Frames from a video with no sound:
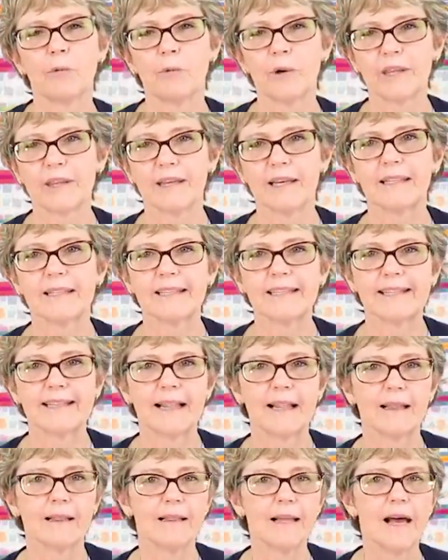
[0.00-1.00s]
with a
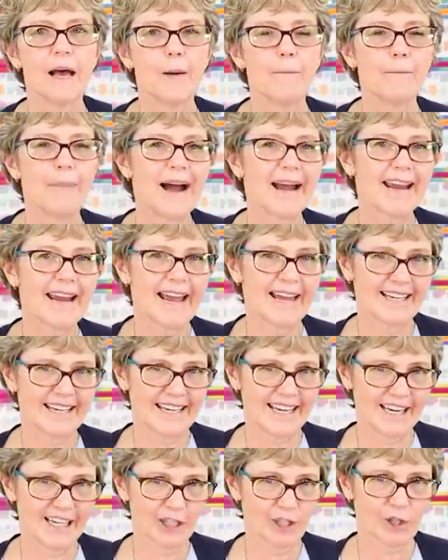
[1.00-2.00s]
little By Annie
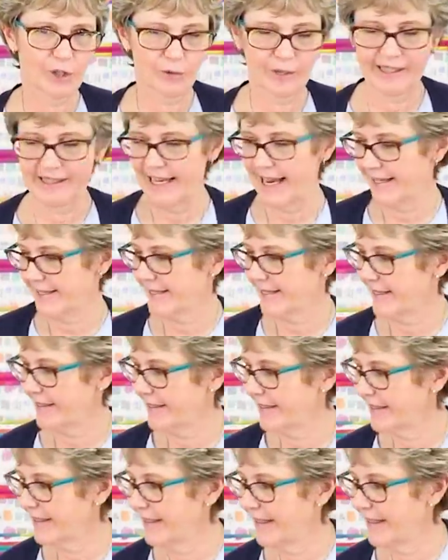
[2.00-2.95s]
history lesson,